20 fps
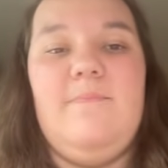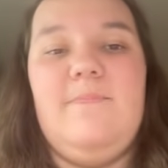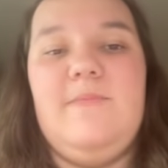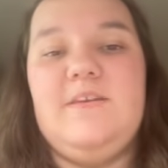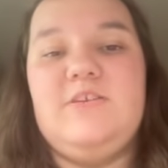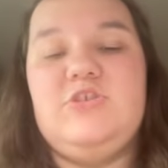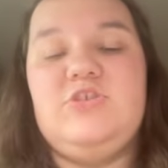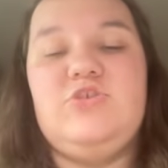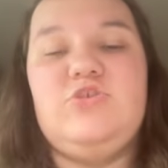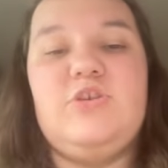
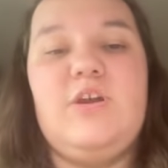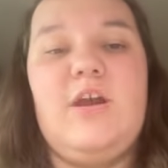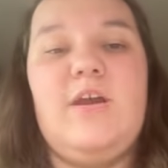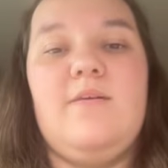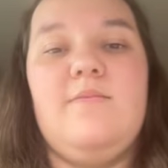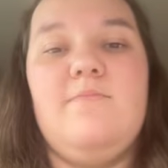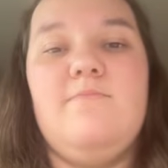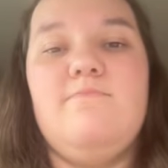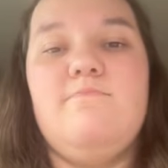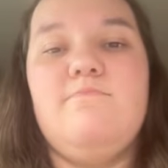this truck
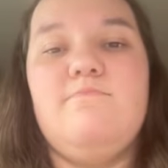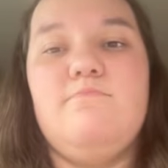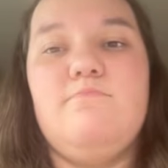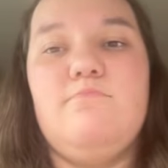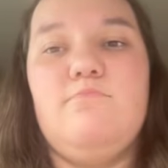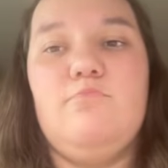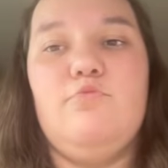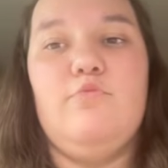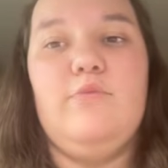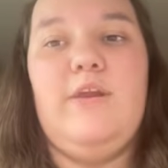
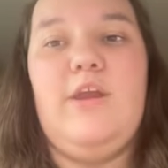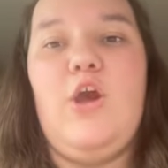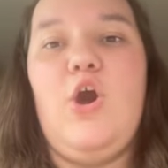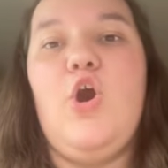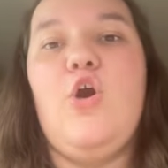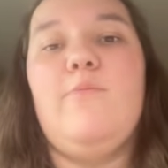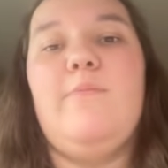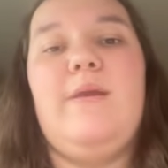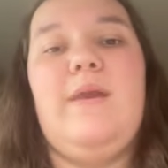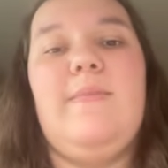
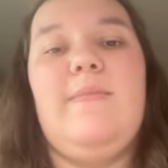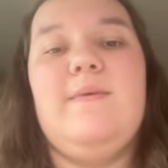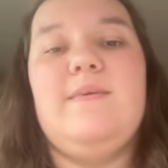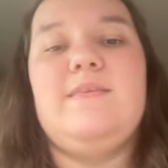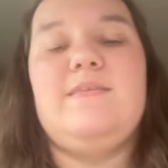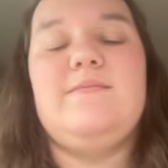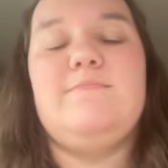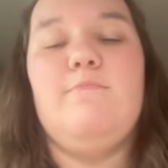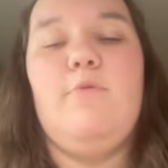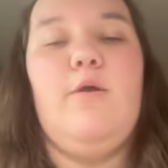rehoming
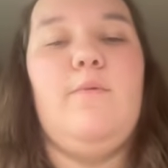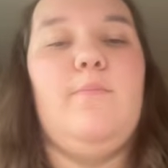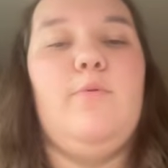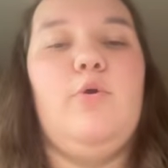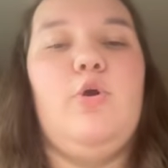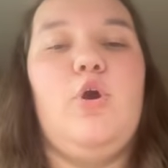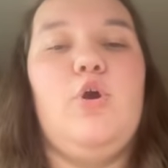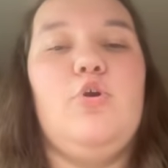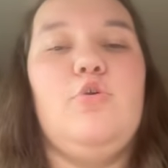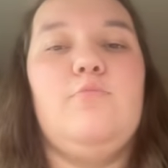this
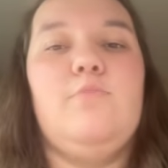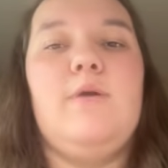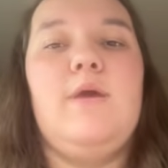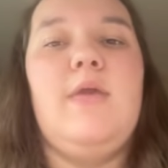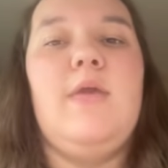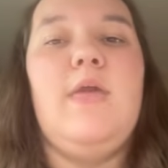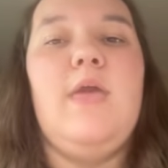mobile home,